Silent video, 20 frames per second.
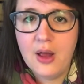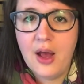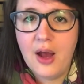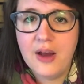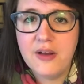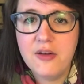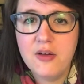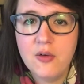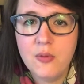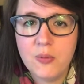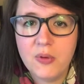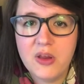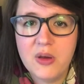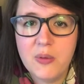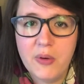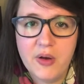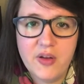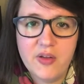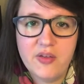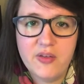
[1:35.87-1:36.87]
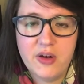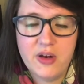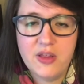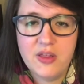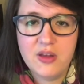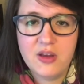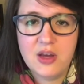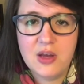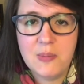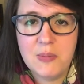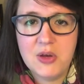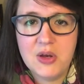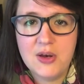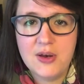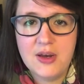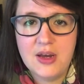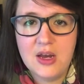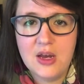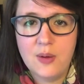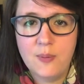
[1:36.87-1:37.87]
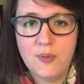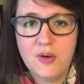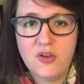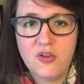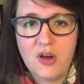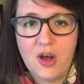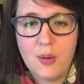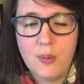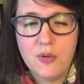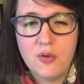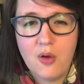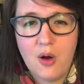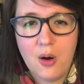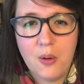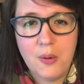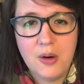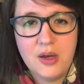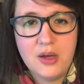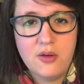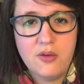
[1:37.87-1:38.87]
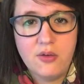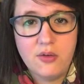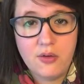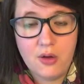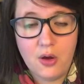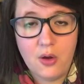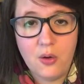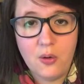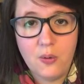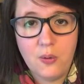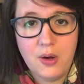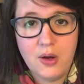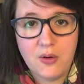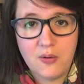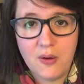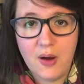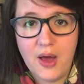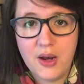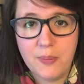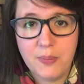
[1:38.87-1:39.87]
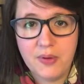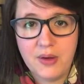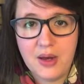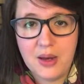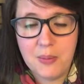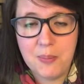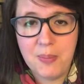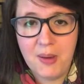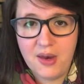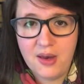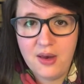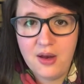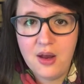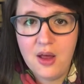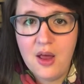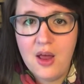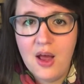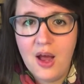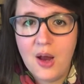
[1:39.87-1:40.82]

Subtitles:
I didn't really want to study the community in which I was already so incredibly embedded.